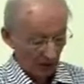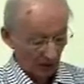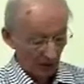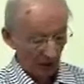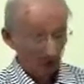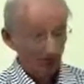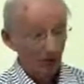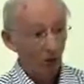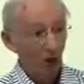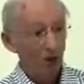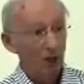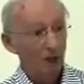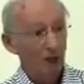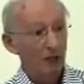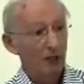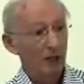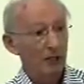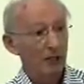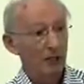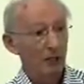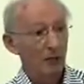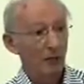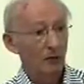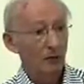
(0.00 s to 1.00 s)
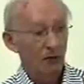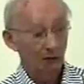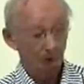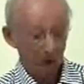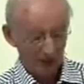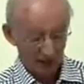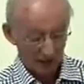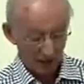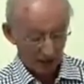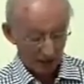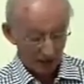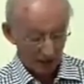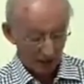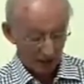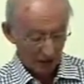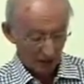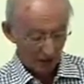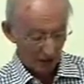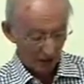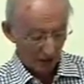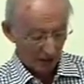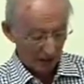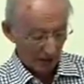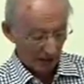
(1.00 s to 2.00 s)
of all the many good things
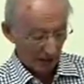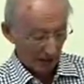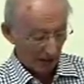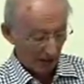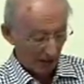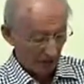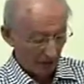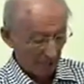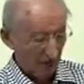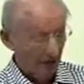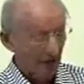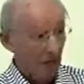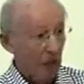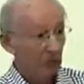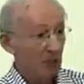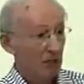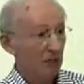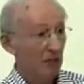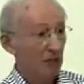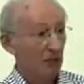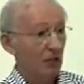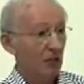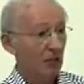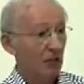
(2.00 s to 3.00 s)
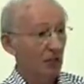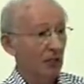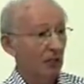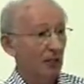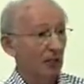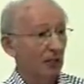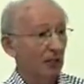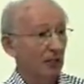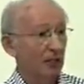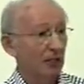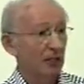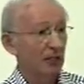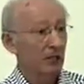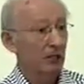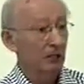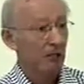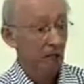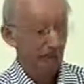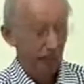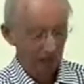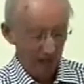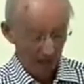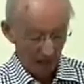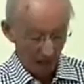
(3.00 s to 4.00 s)
that Francis has written and
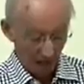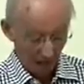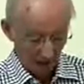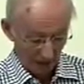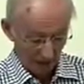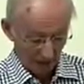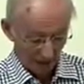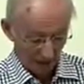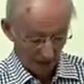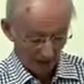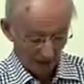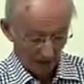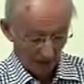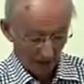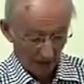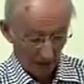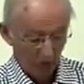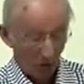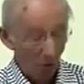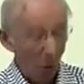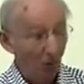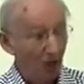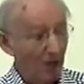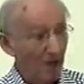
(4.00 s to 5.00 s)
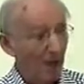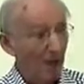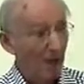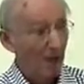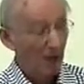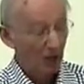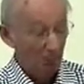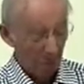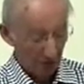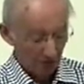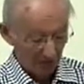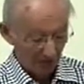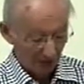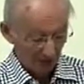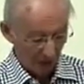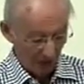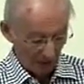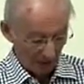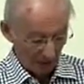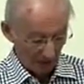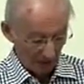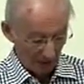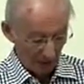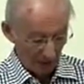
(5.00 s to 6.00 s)
said, the one that I
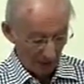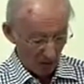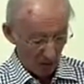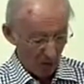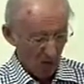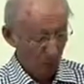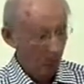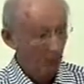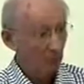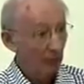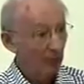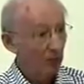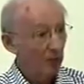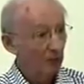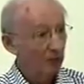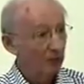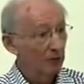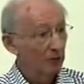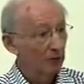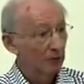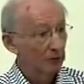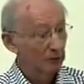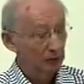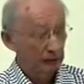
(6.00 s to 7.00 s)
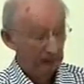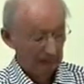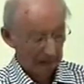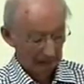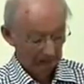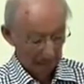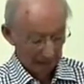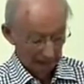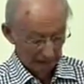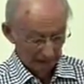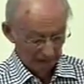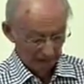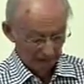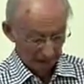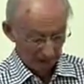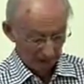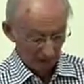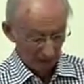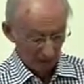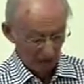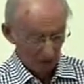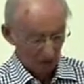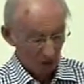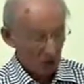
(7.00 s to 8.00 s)
find the most powerful,
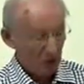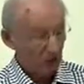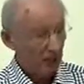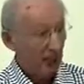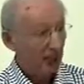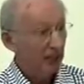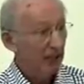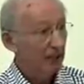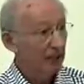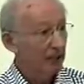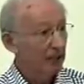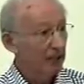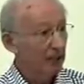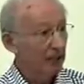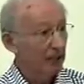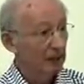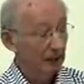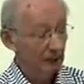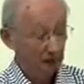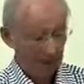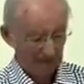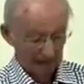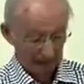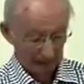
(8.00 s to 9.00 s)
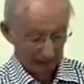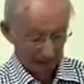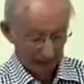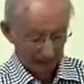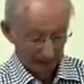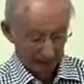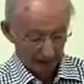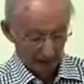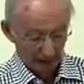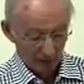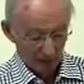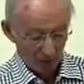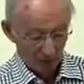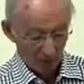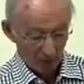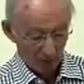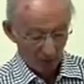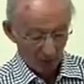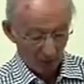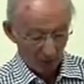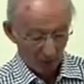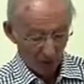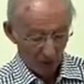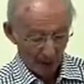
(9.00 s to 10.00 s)
the most elegant, the most
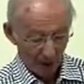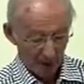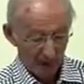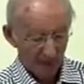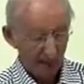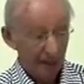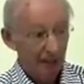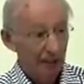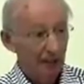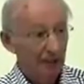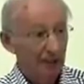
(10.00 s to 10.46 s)
poetic,